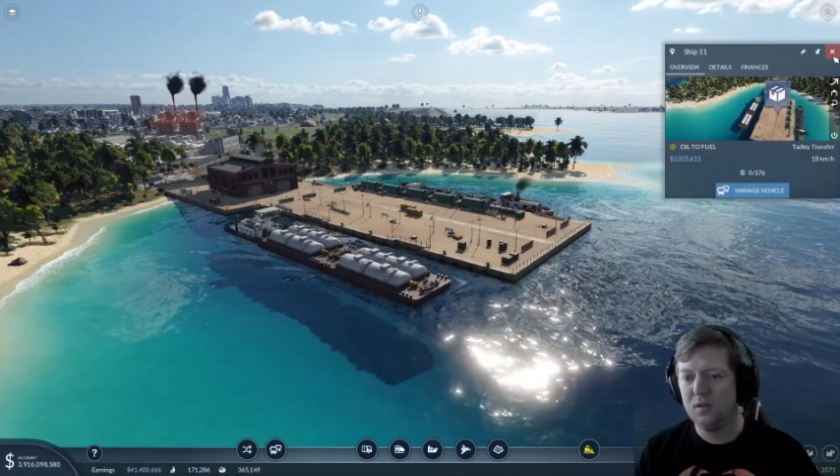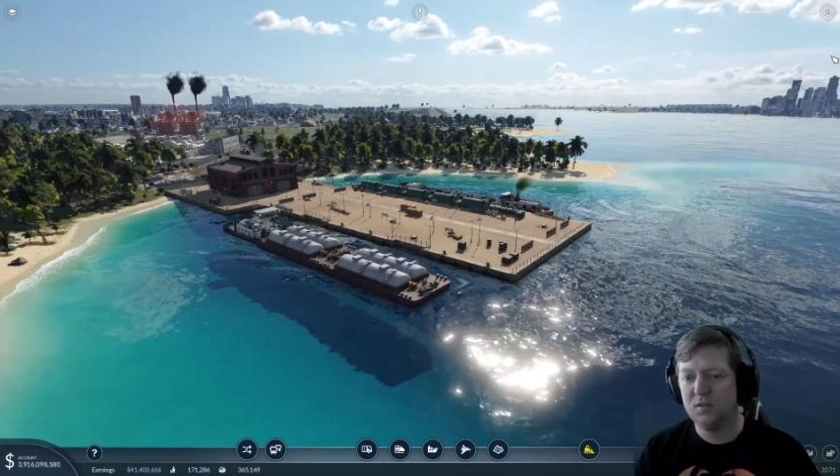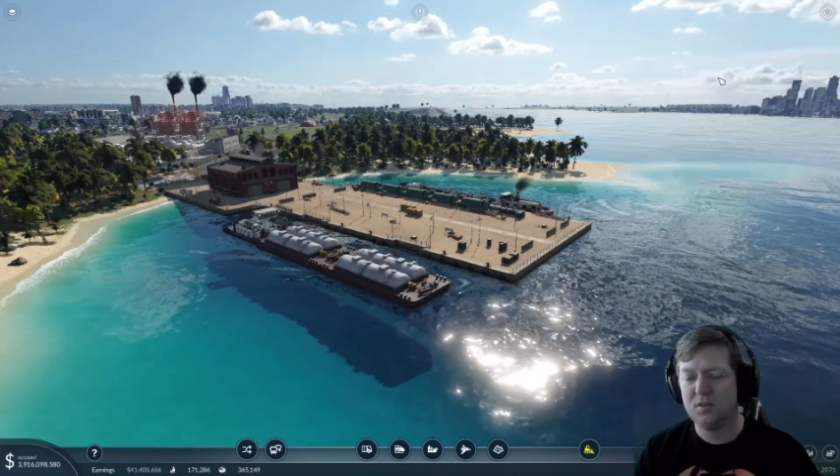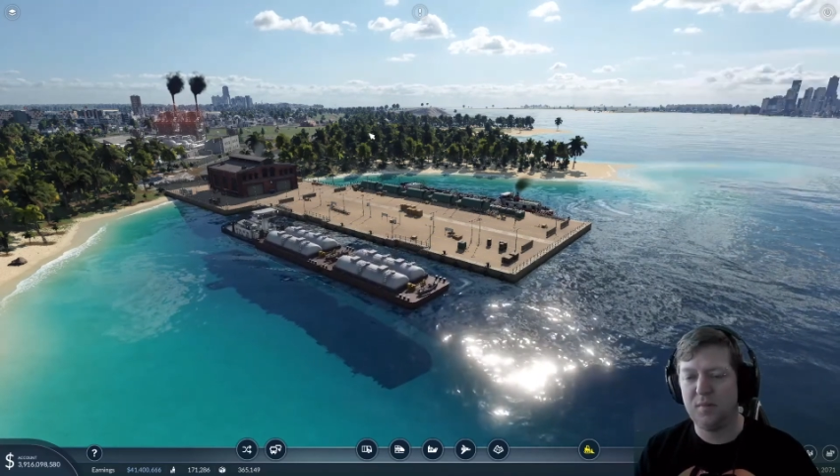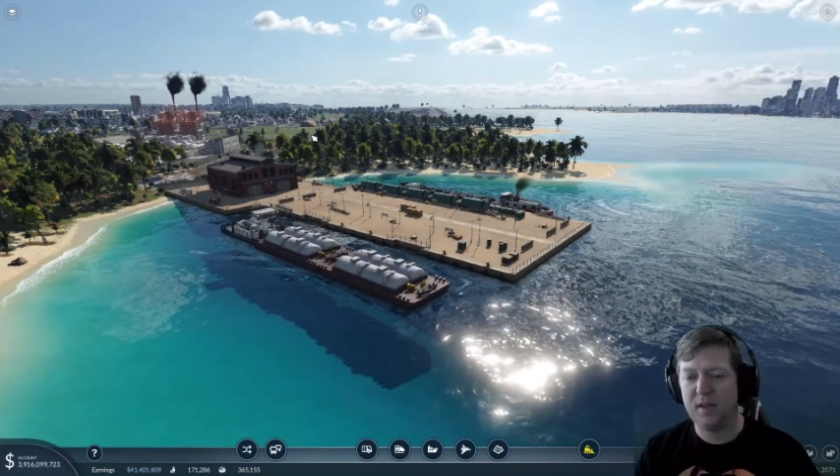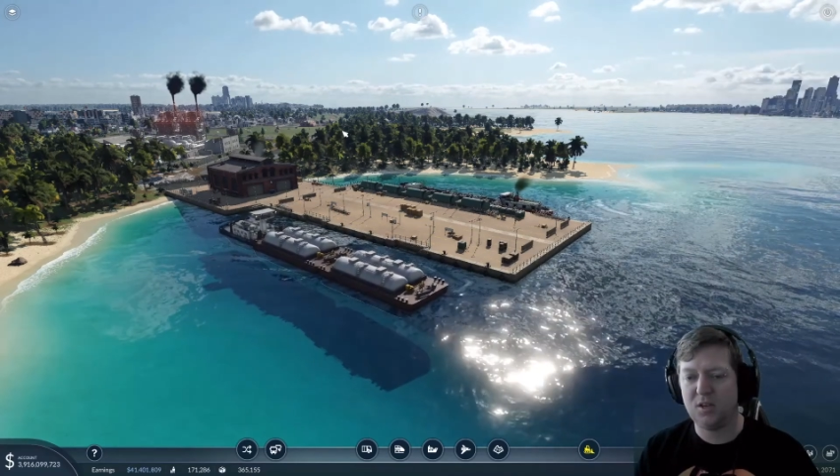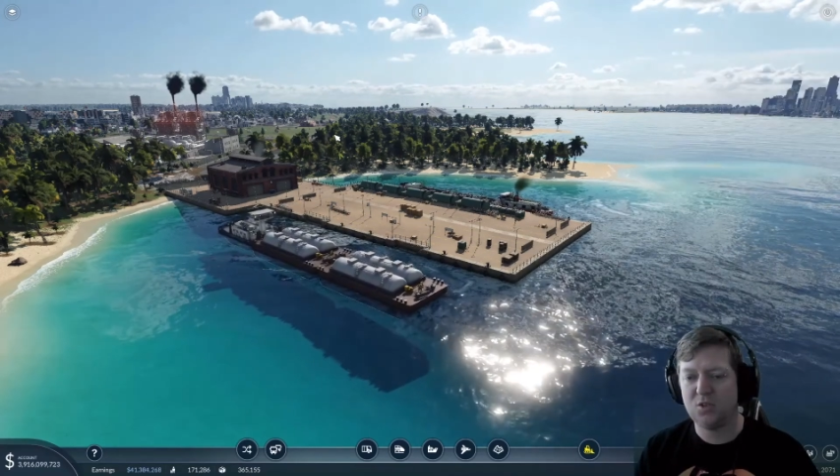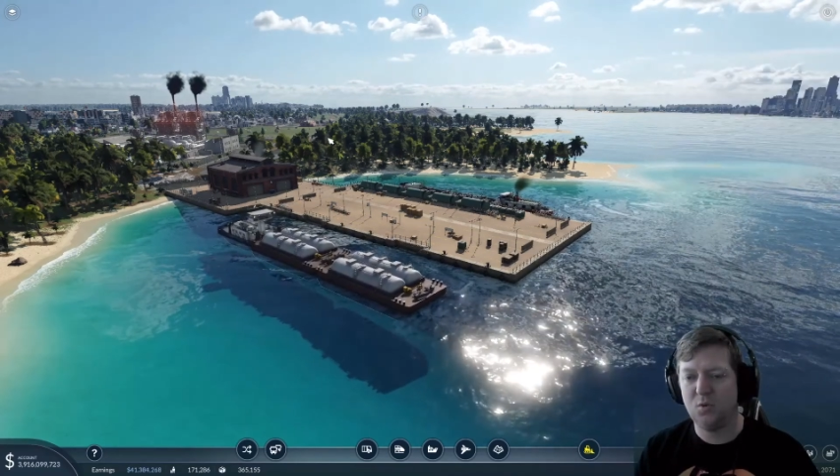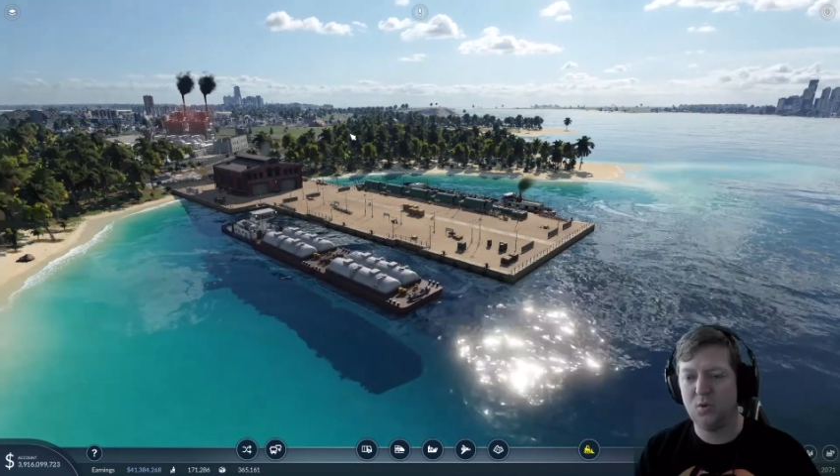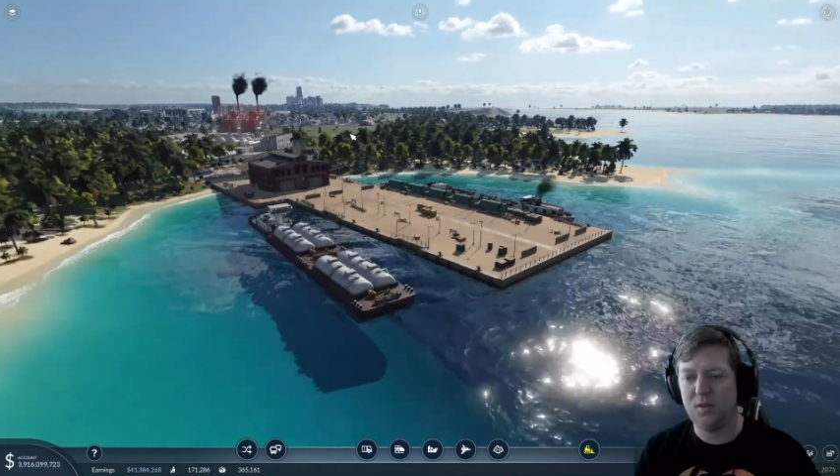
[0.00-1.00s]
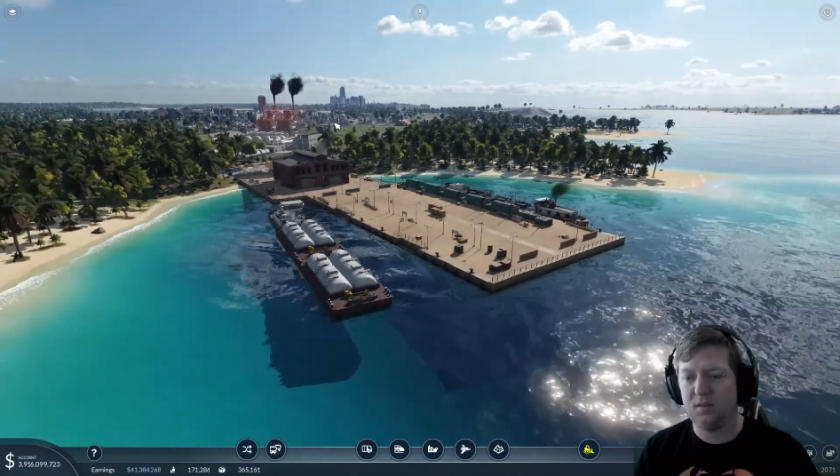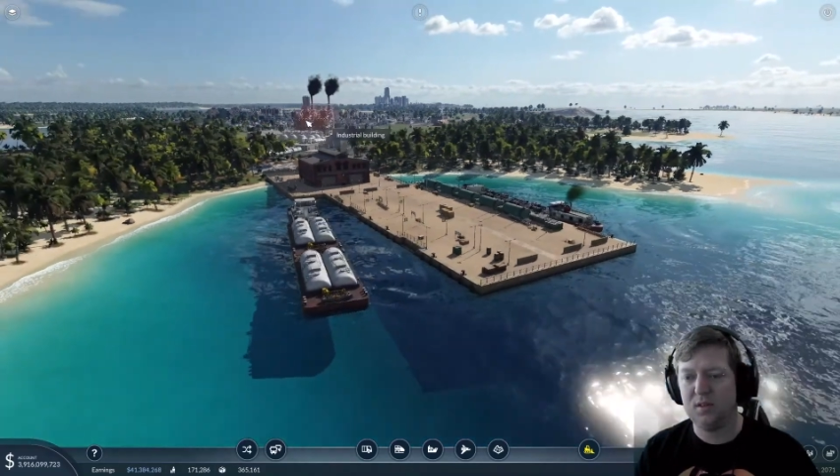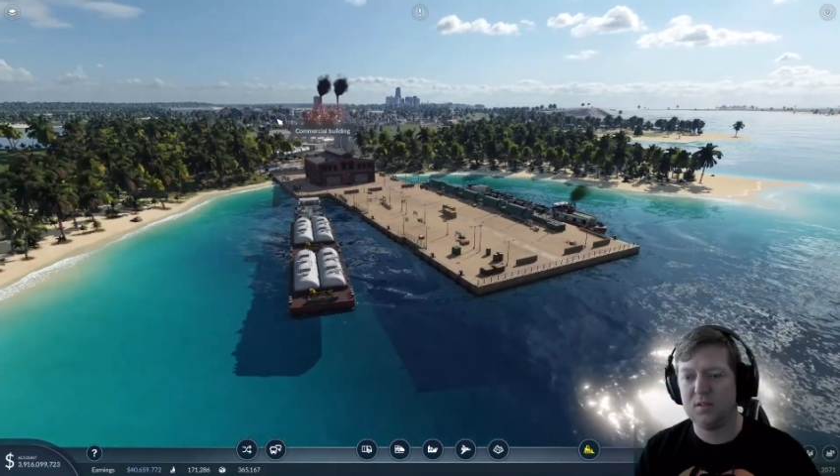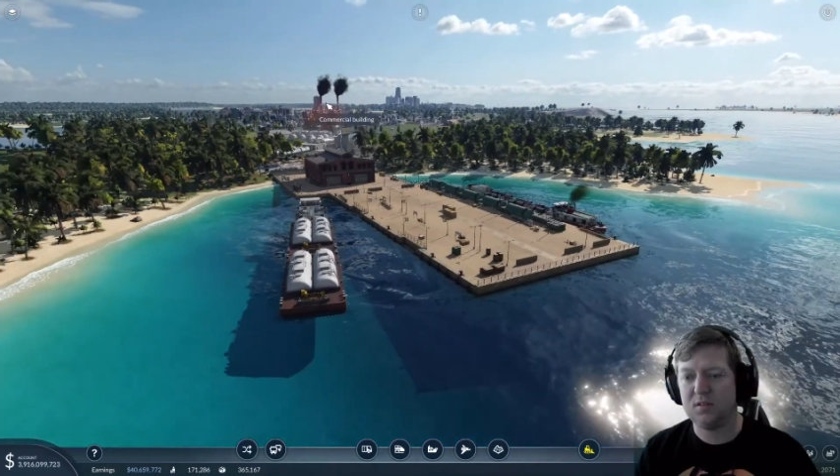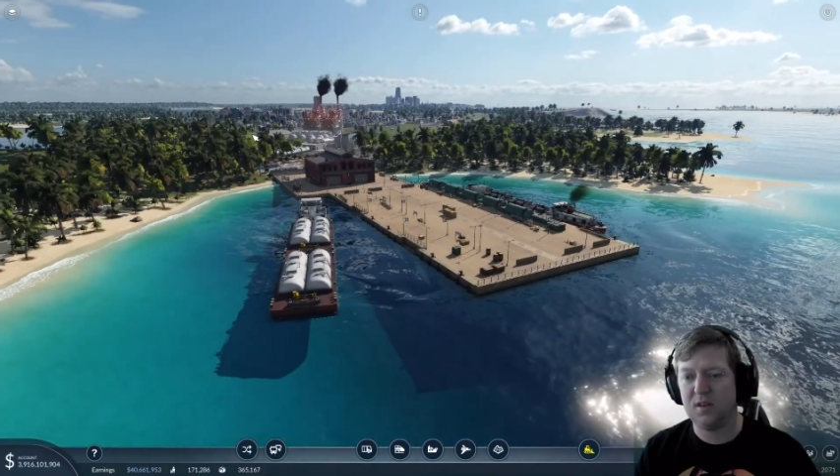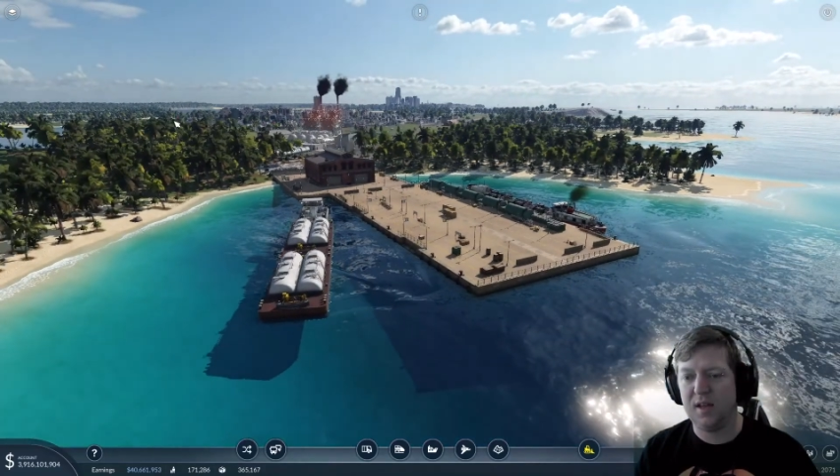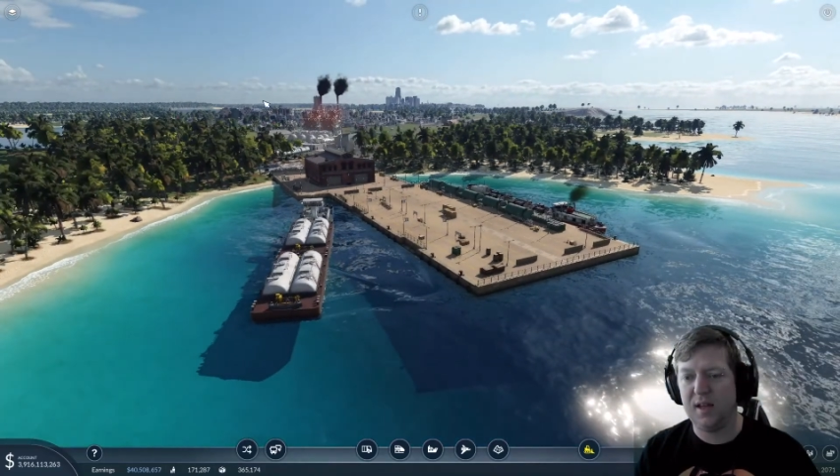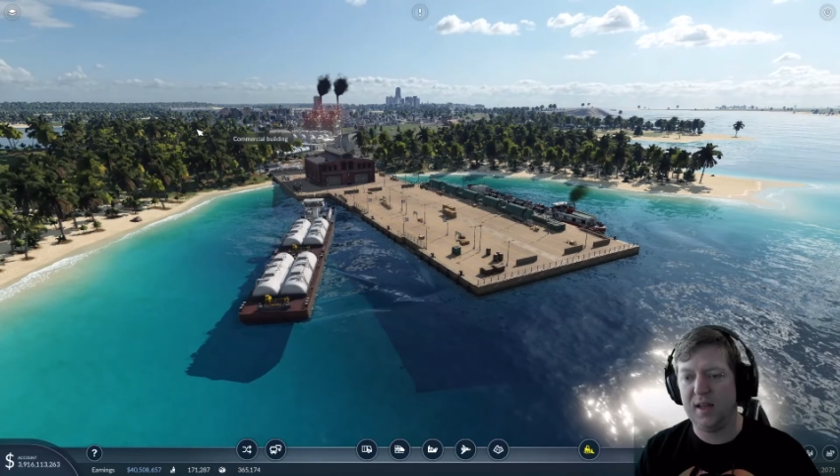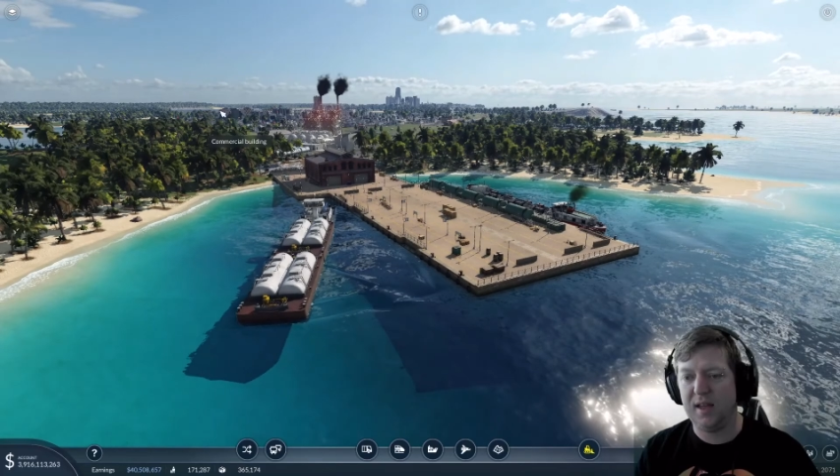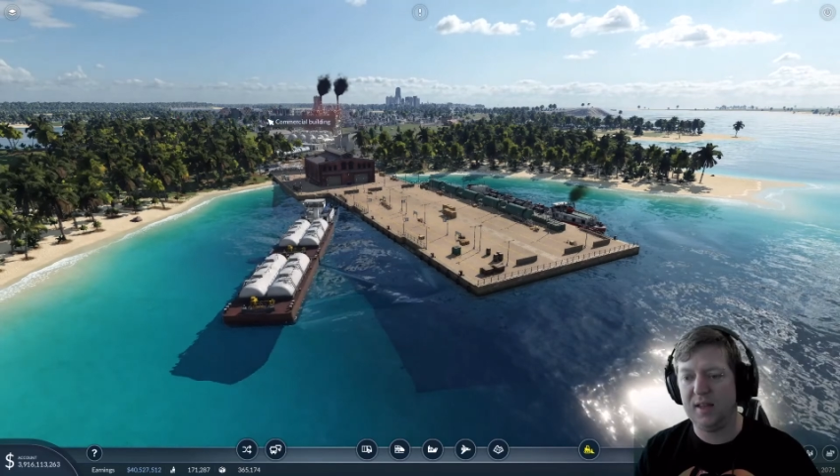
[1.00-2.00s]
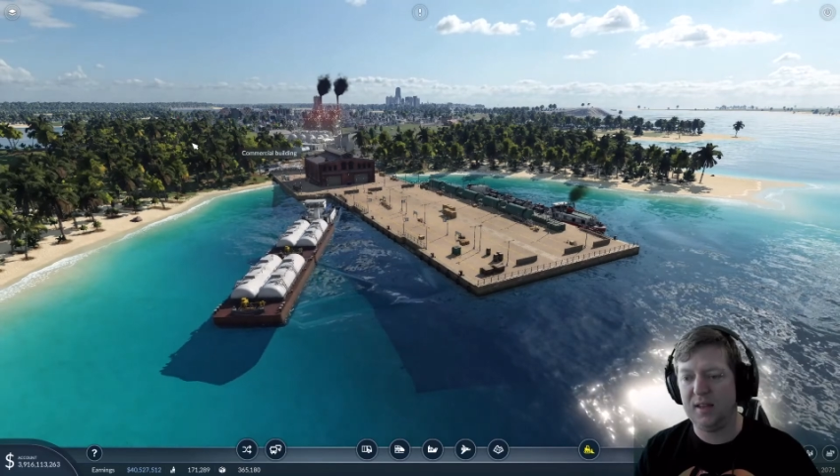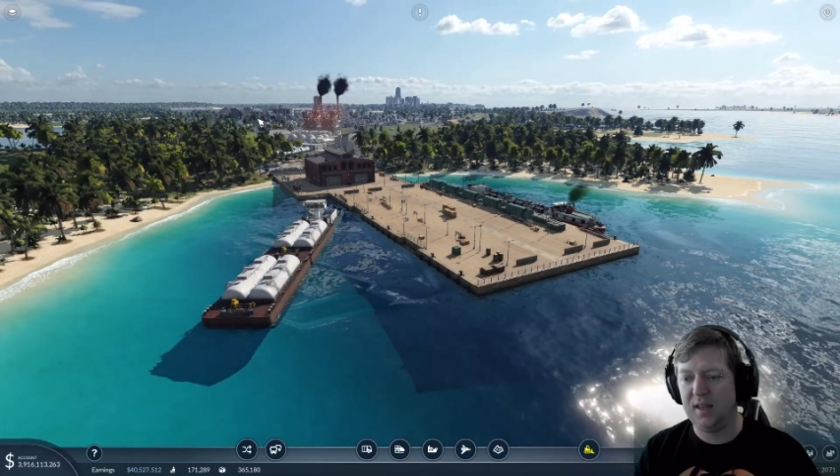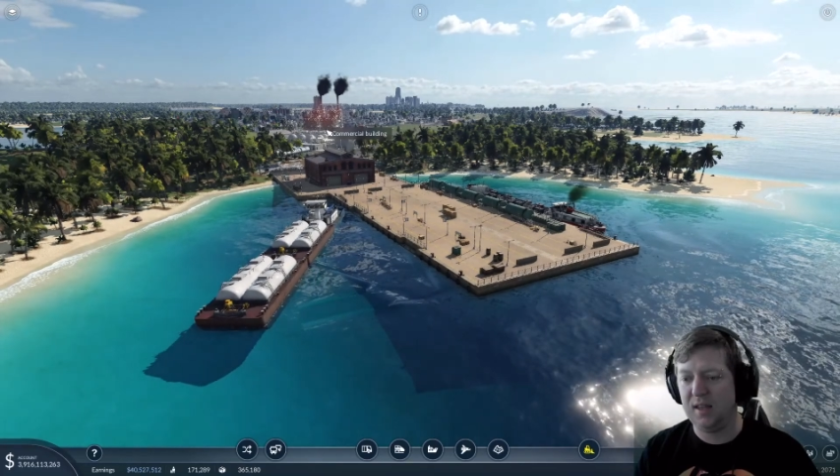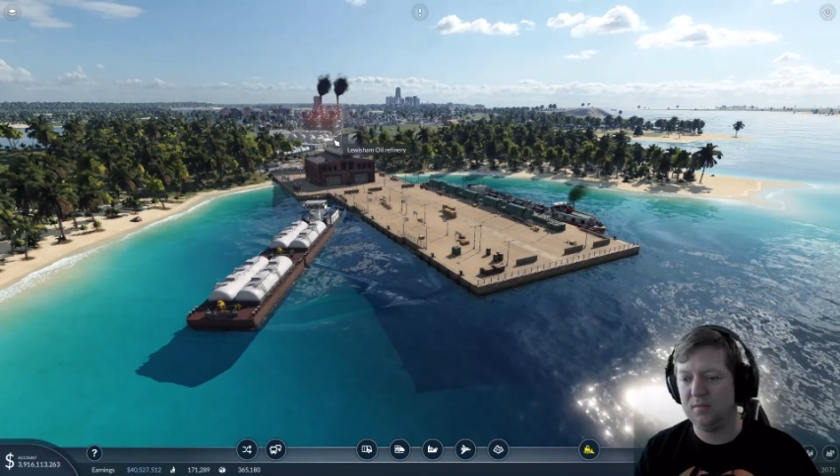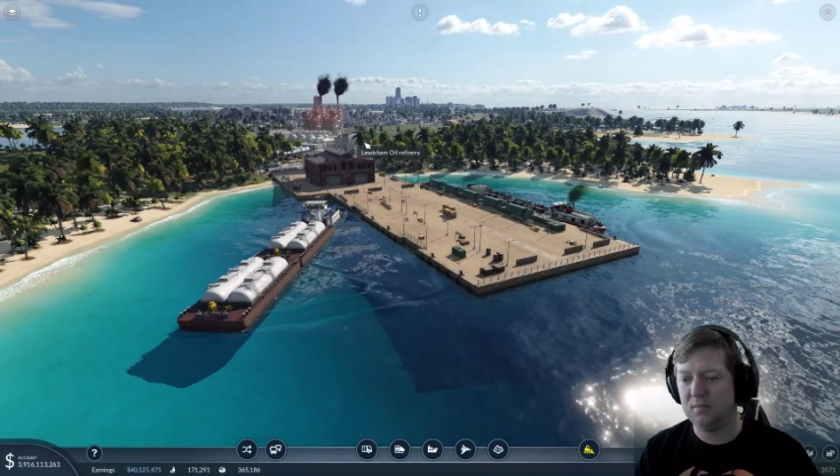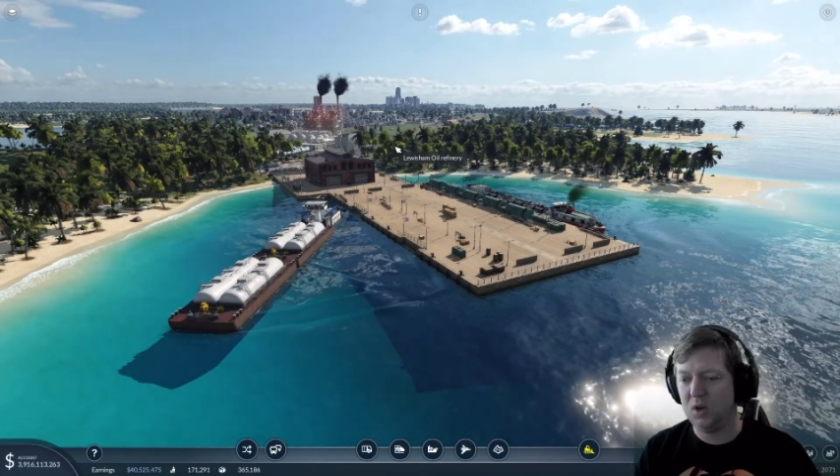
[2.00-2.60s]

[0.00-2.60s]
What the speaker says: to make sure that this Airlie